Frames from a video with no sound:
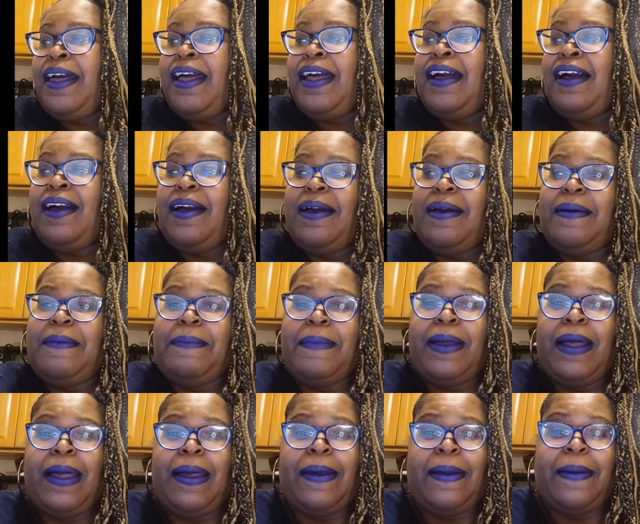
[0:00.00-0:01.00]
um,
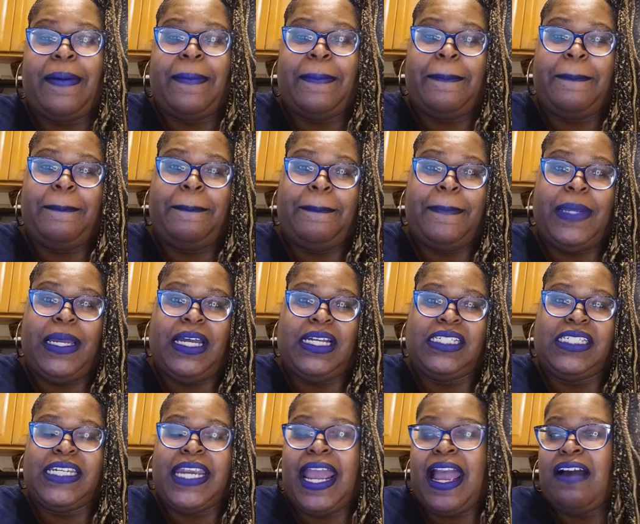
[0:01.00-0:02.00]
a, a
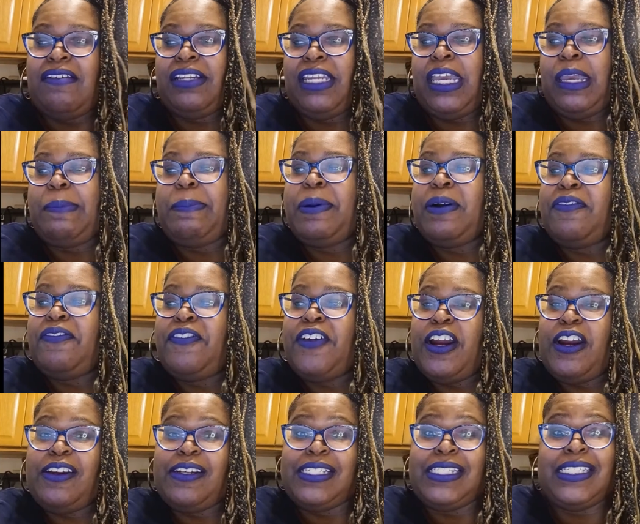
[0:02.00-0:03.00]
child need
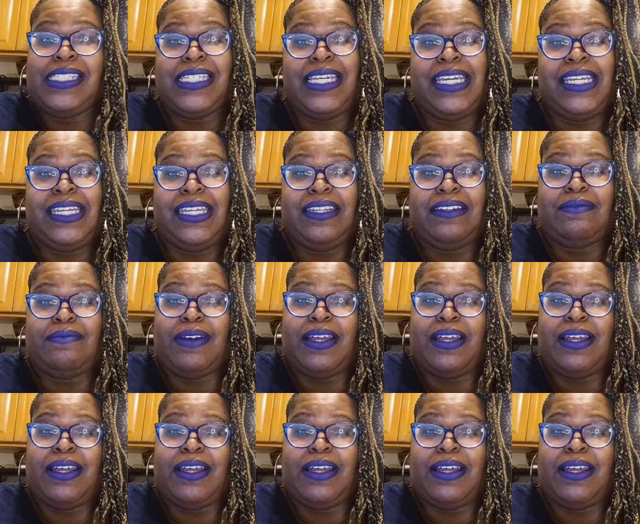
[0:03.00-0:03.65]
preferred seating,